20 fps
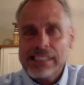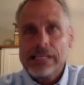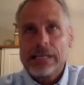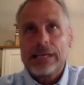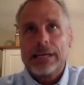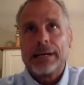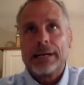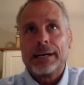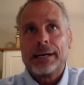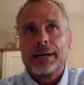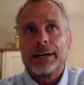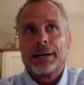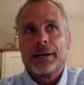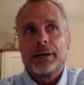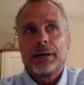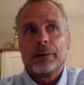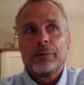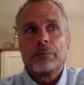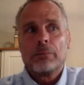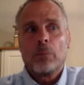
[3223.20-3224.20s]

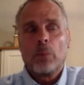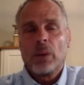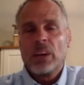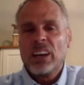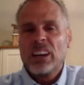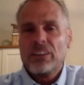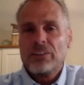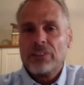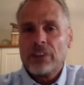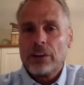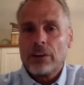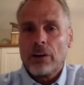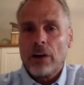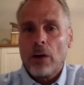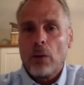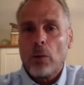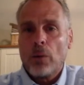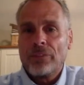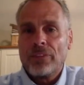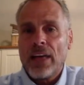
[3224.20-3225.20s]
Um, we need to figure out
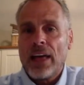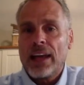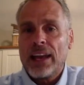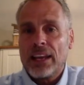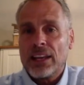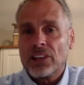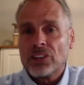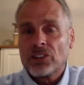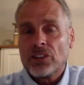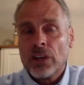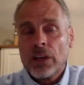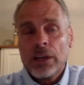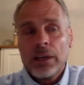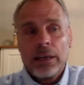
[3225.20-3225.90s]
what that is.